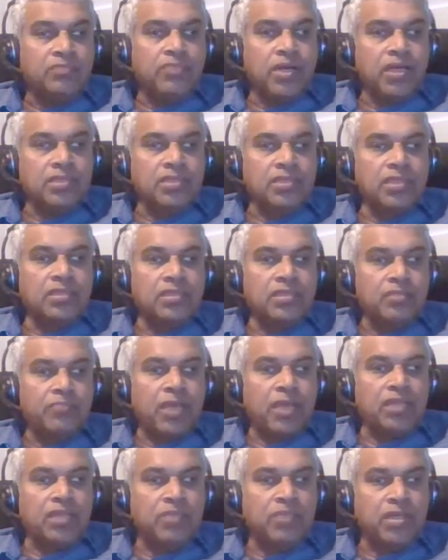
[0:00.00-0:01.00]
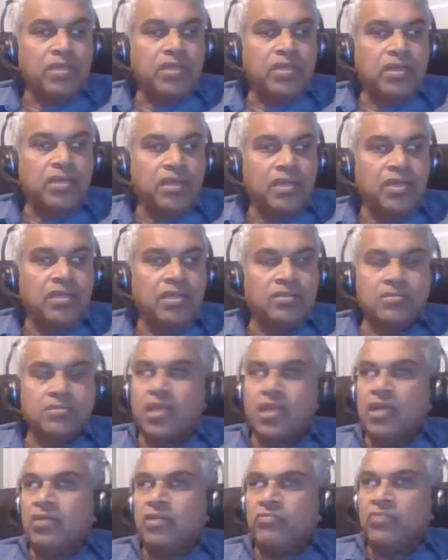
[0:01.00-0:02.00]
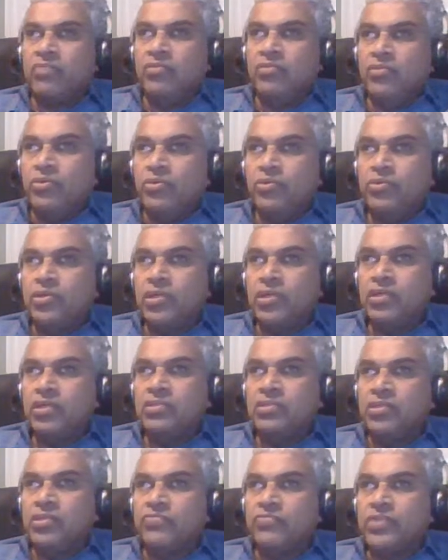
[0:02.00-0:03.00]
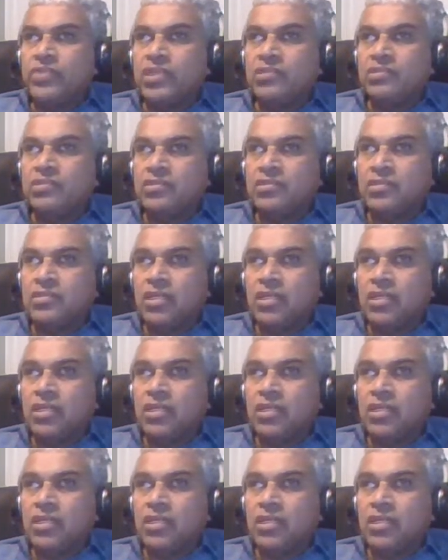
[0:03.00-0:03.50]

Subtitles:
but I think mathematically it's kind of convoluted in some sense,